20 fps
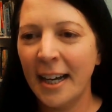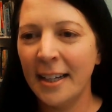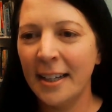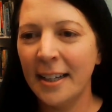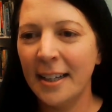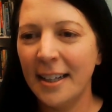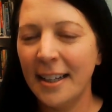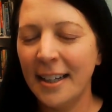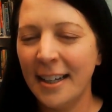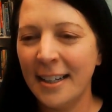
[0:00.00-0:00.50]

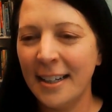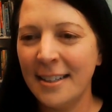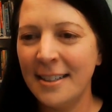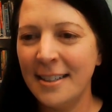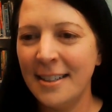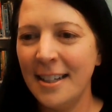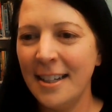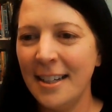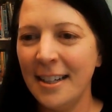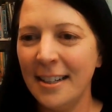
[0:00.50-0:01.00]
I I
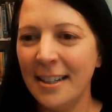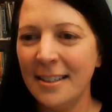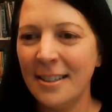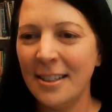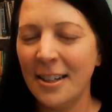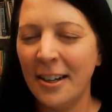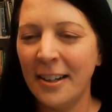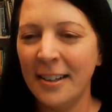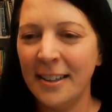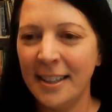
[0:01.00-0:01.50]
see
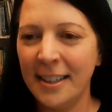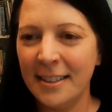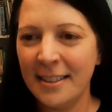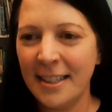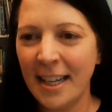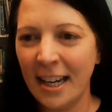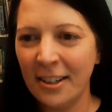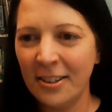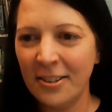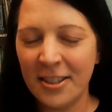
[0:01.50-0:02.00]
us all
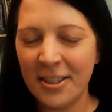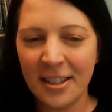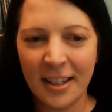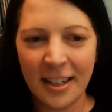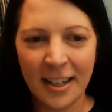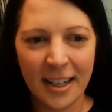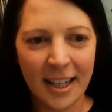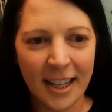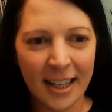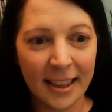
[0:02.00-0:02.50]
as
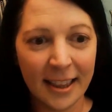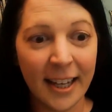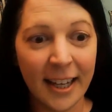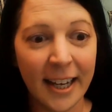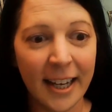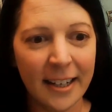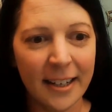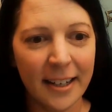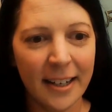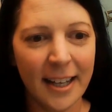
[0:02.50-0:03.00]
energy and
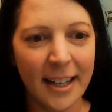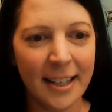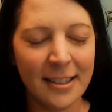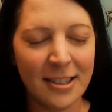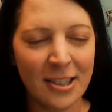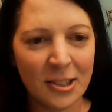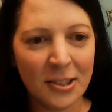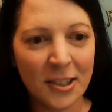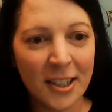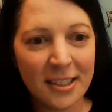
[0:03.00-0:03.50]
light
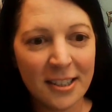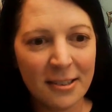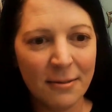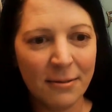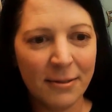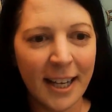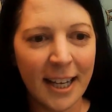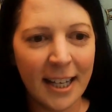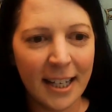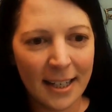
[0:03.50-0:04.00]
and strings
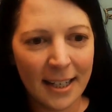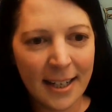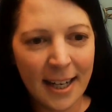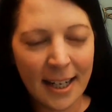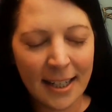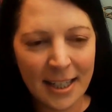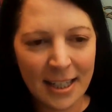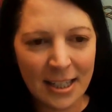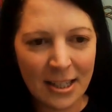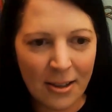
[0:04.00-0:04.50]
of light
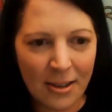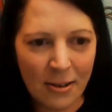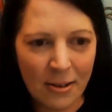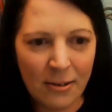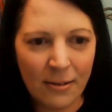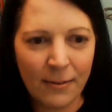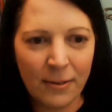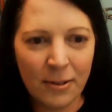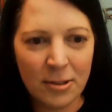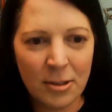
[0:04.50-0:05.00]
connecting to the
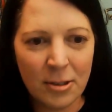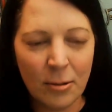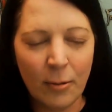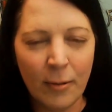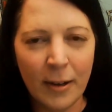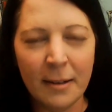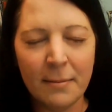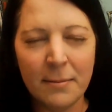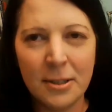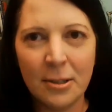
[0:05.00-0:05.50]
universal
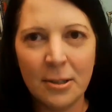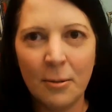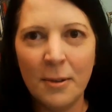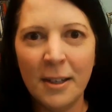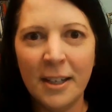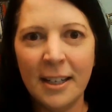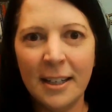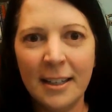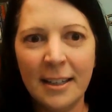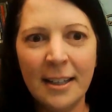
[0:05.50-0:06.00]
web, so
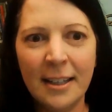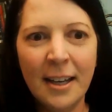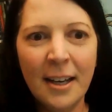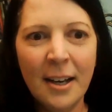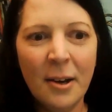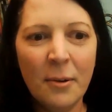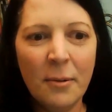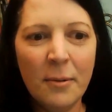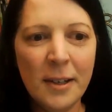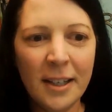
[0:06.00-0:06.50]
we can
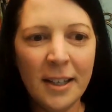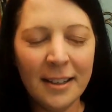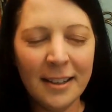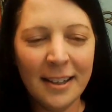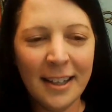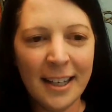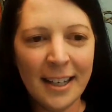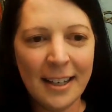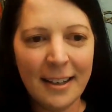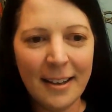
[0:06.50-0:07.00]
we
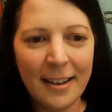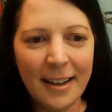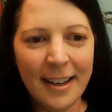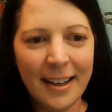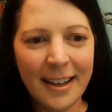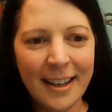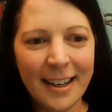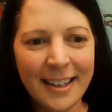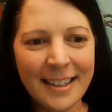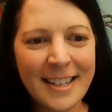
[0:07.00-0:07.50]
can like
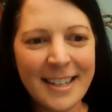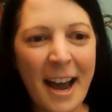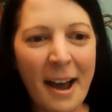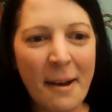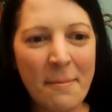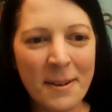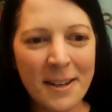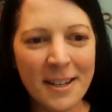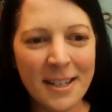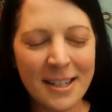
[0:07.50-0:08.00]

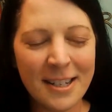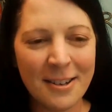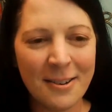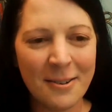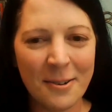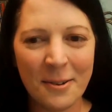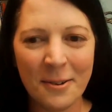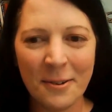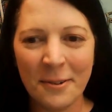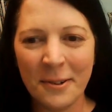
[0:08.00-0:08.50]
tap
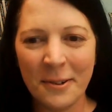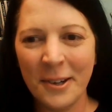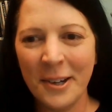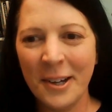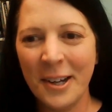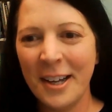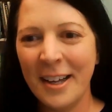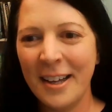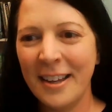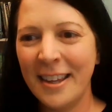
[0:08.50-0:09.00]
into.
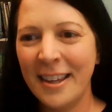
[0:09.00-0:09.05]
Mm.